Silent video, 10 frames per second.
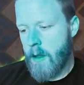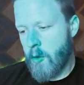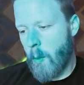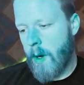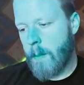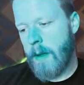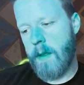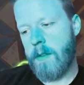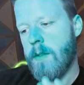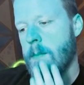So I want to play
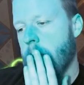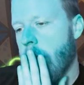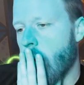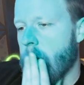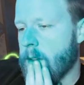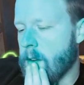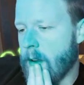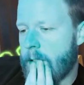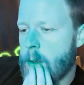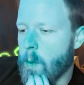this, but I don't want it to
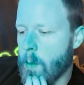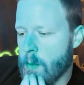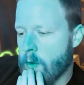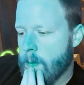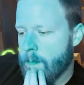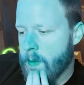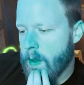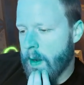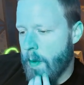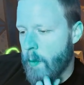die to a removal,
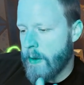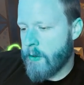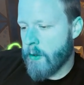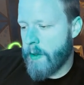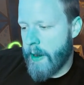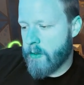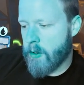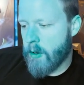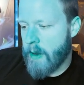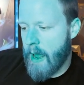and I'd rather wait till the next
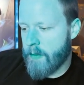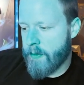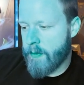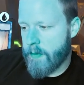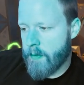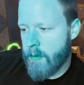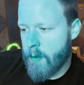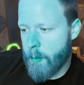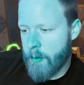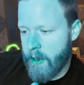turn to have
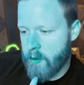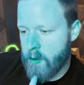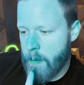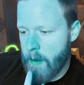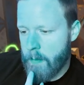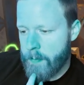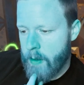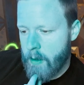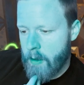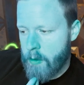the protection spell.
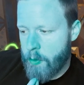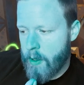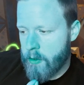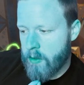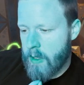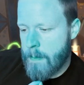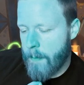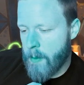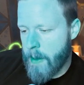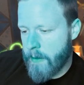So I think I'll just keep
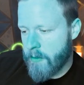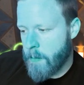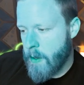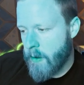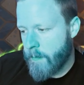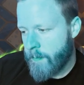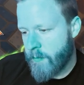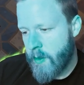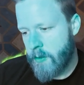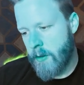up the Make Disappear
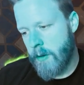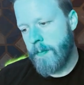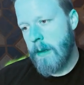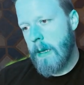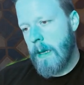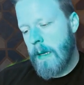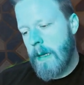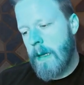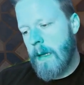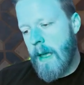this turn,
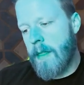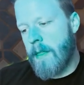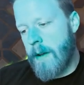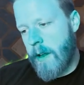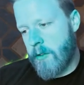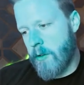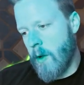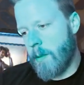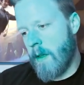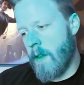and then next turn
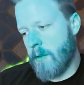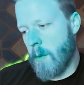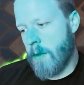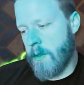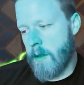I'll play this with